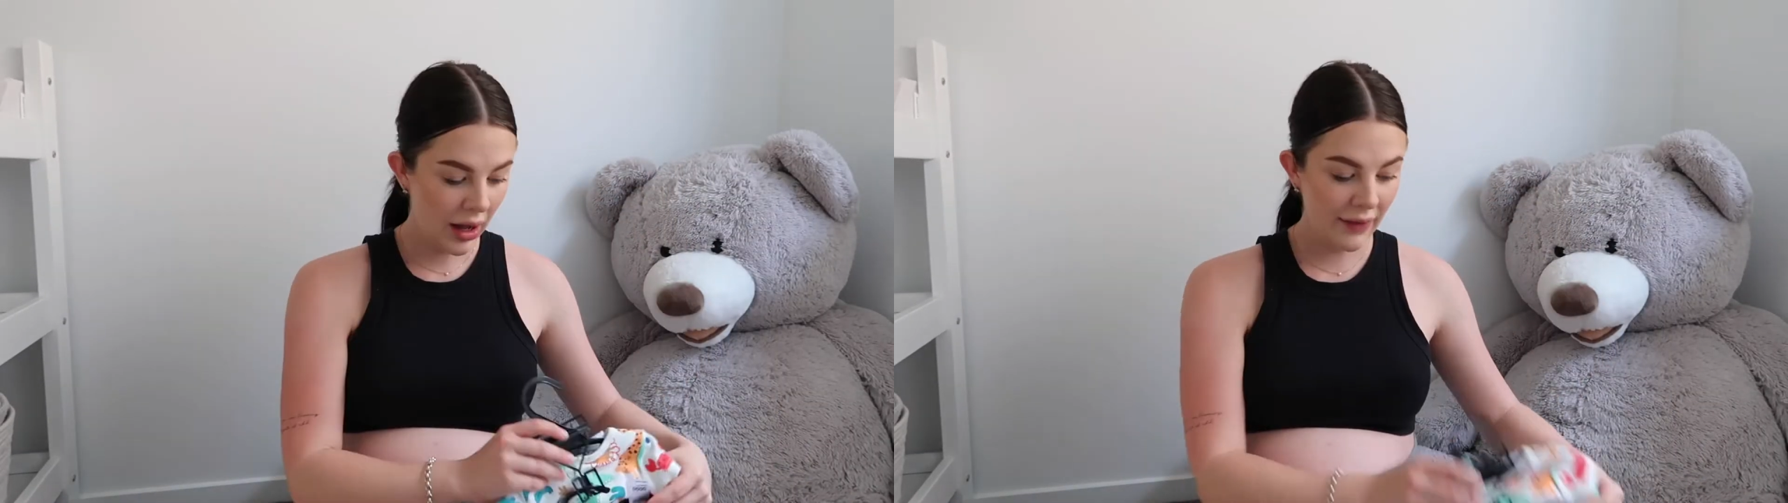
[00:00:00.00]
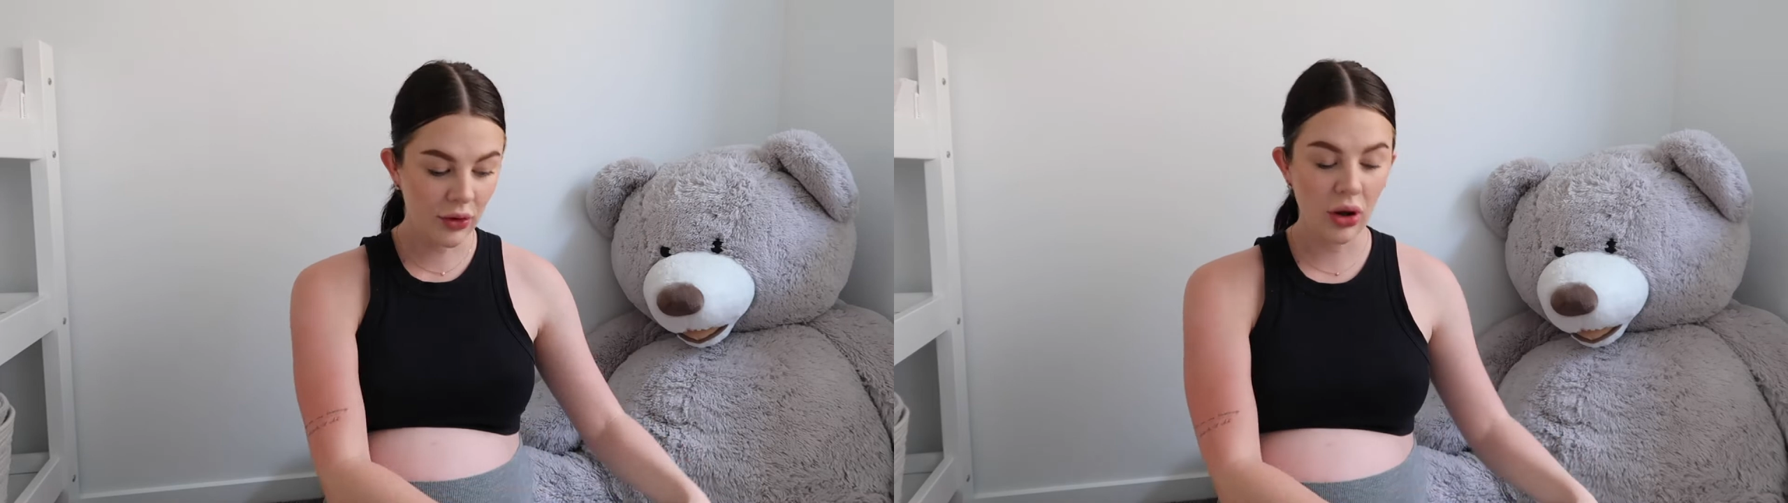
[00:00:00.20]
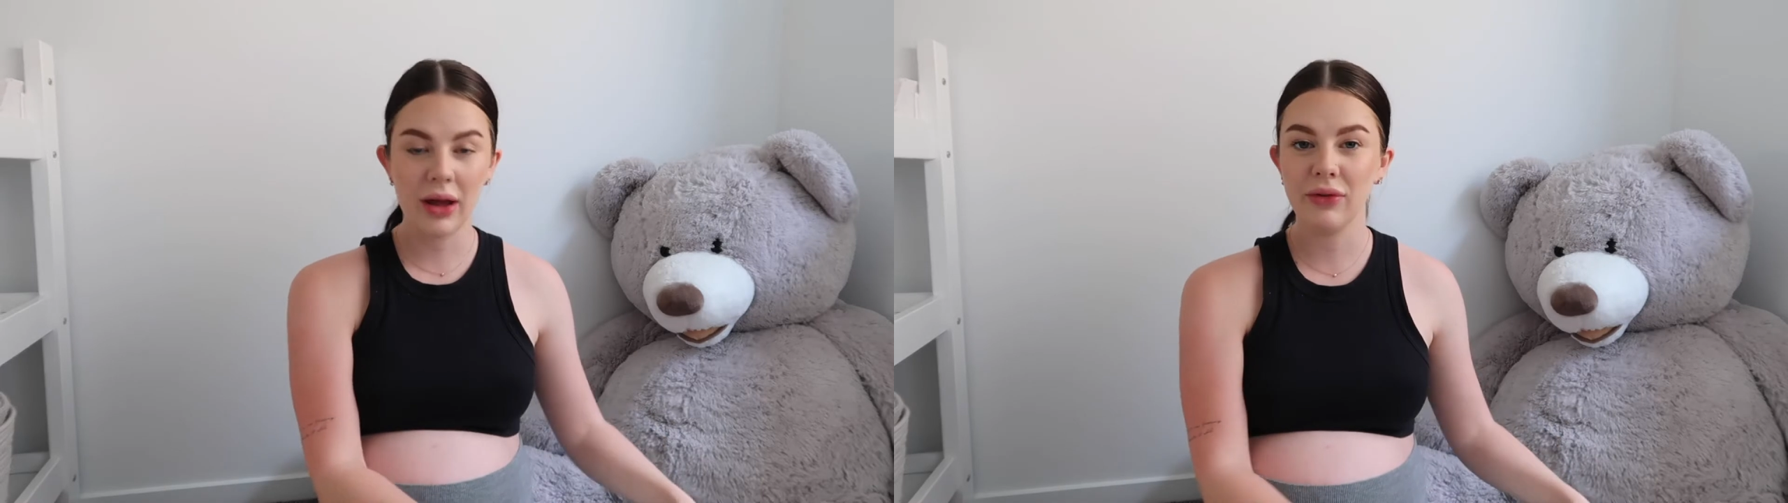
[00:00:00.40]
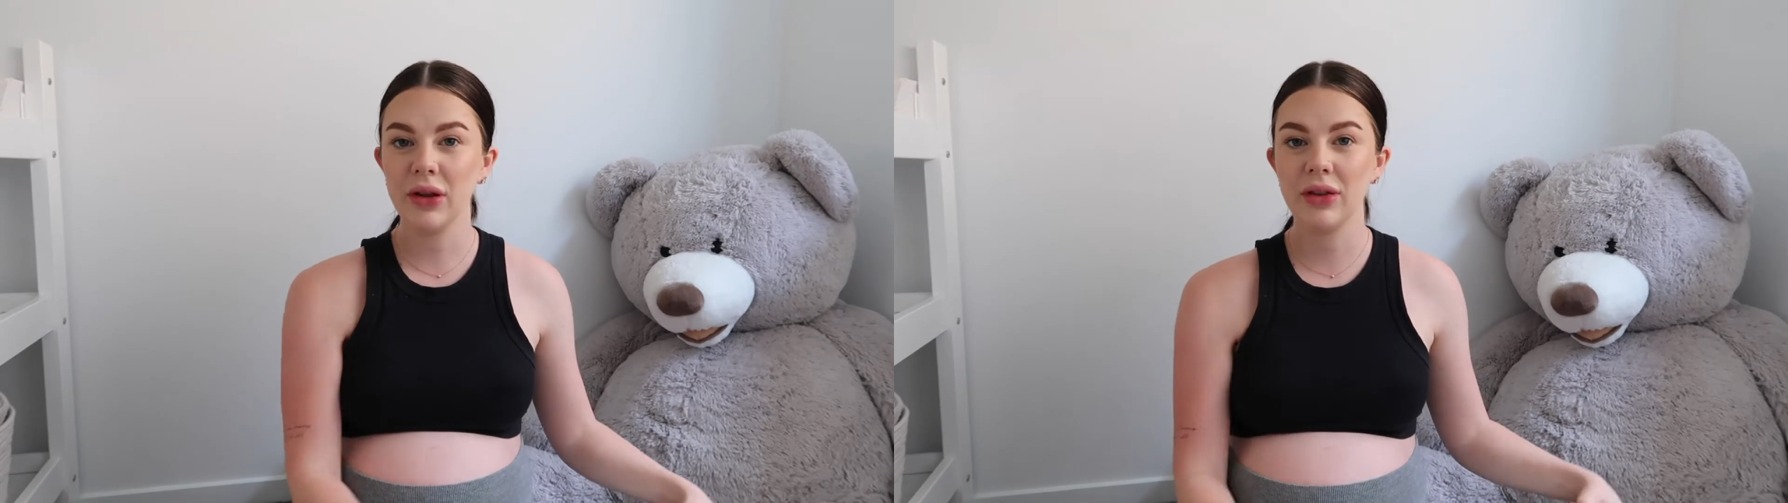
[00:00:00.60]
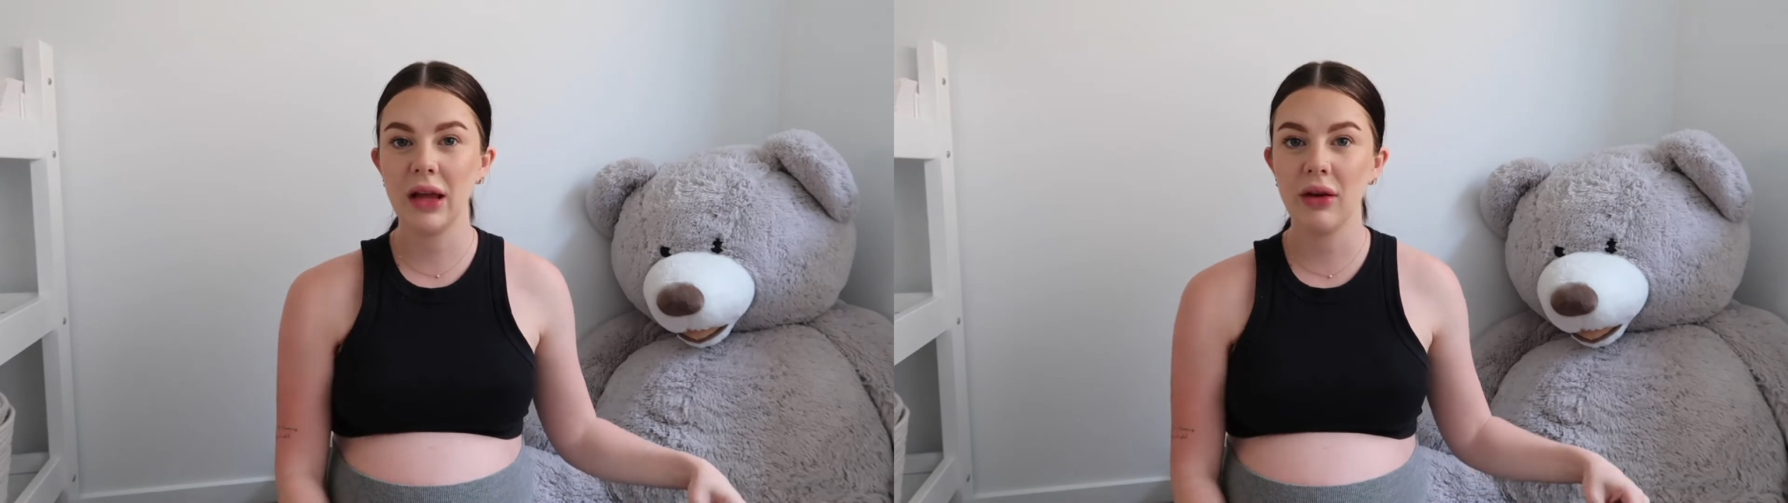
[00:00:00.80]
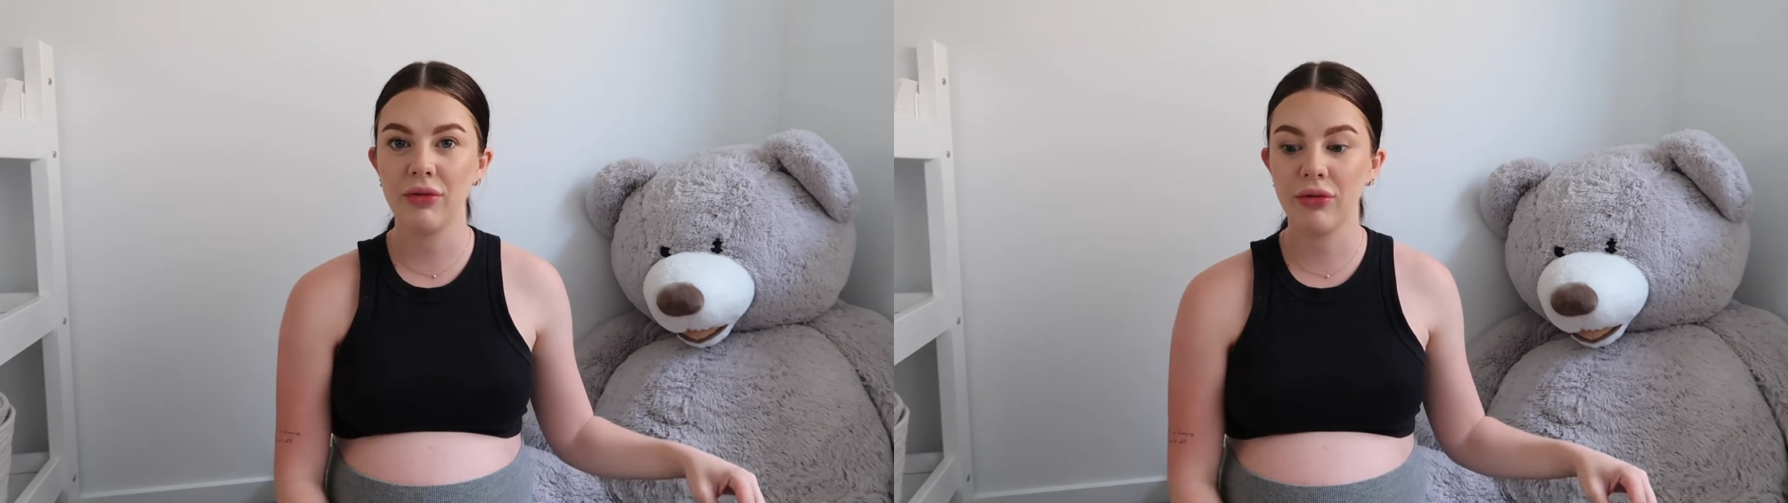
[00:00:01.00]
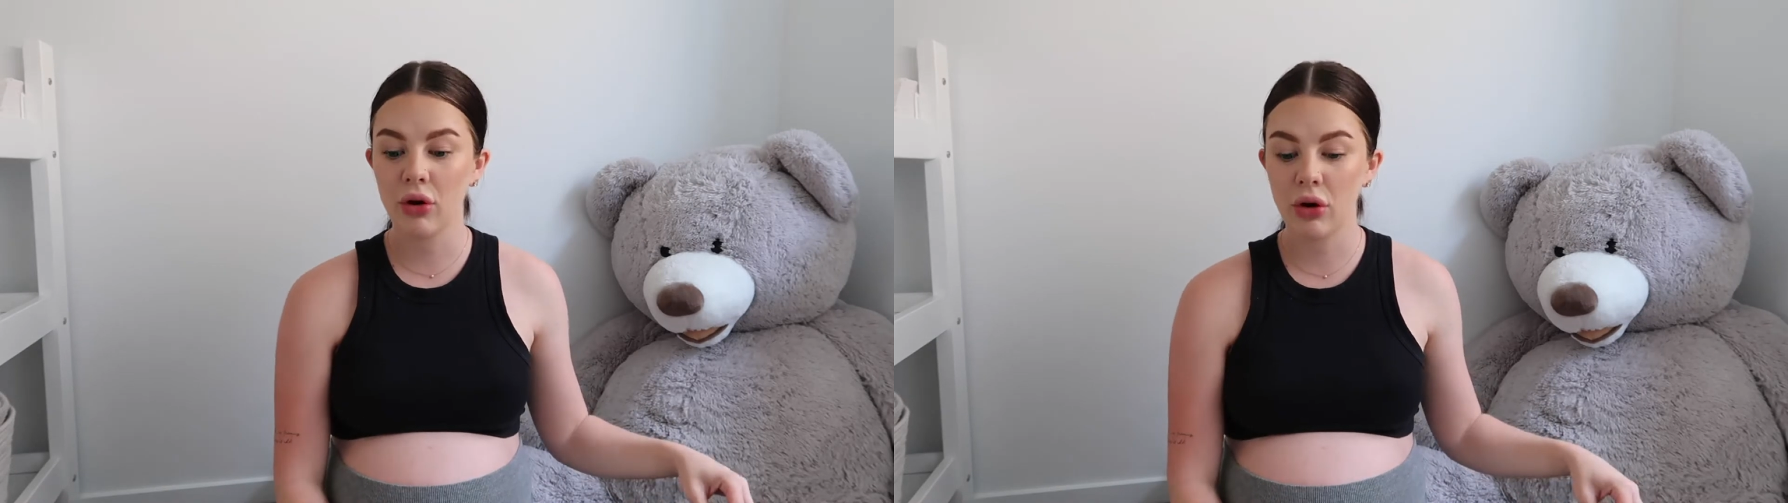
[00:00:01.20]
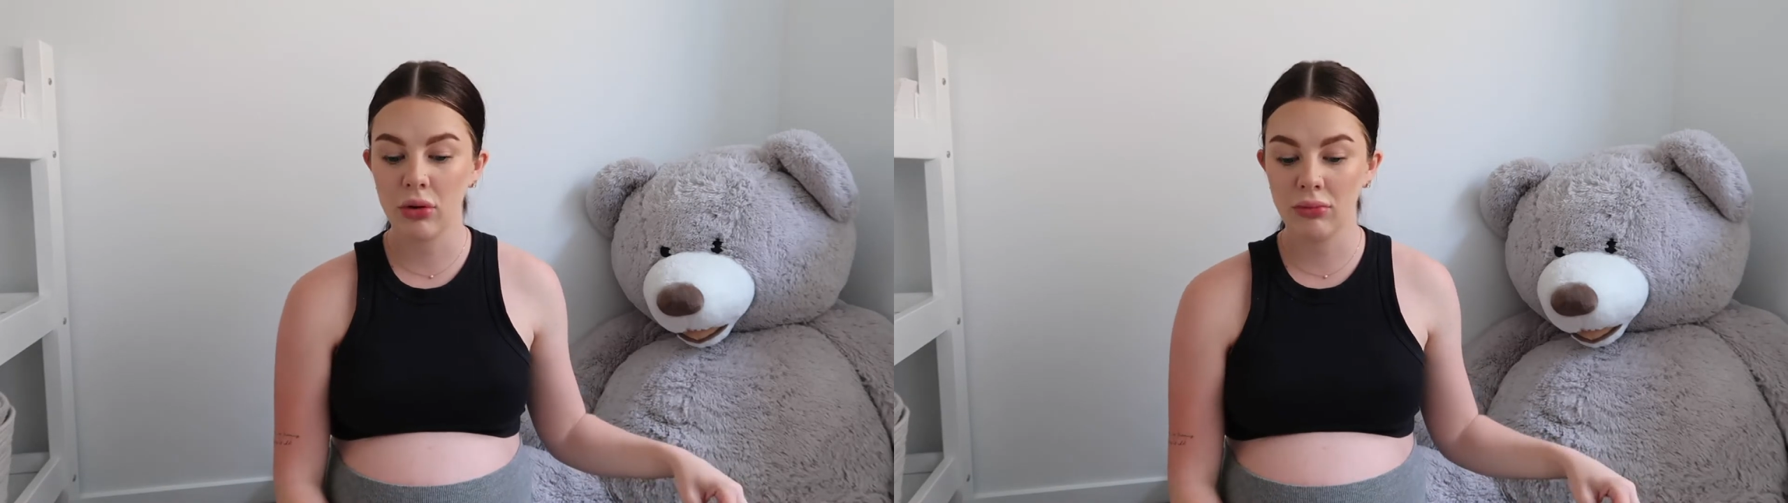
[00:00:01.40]
I've got everything
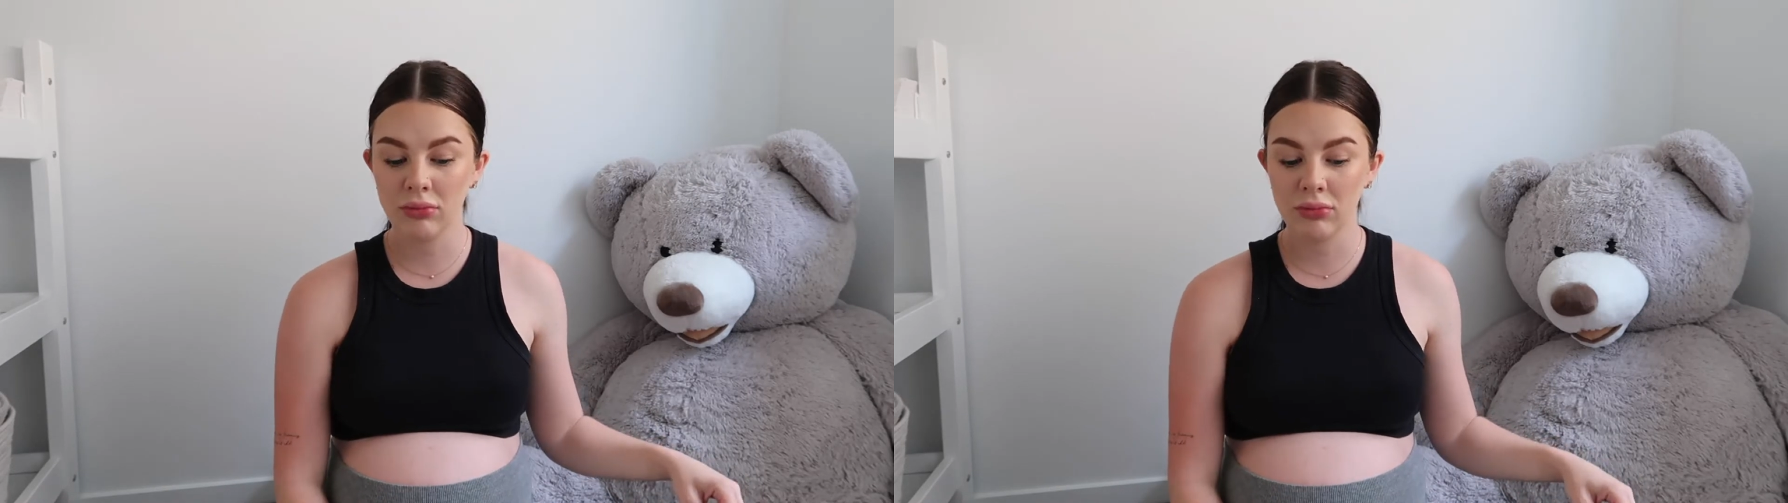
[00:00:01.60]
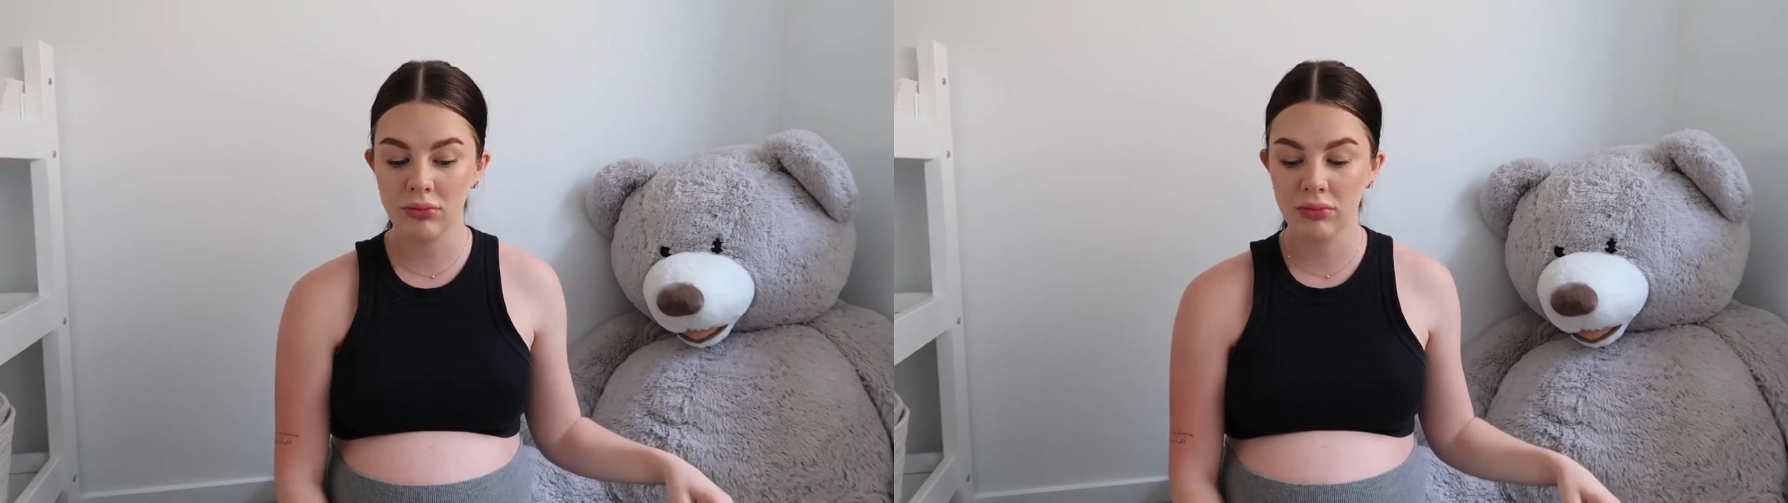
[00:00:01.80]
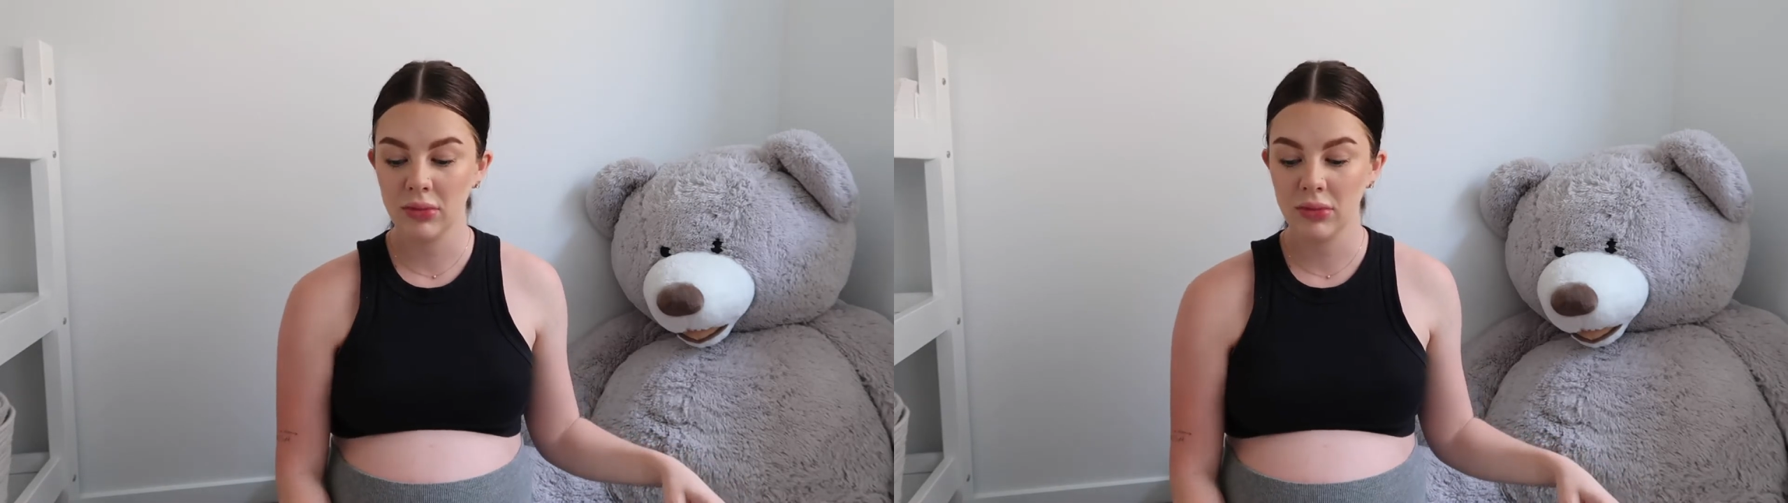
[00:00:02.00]
from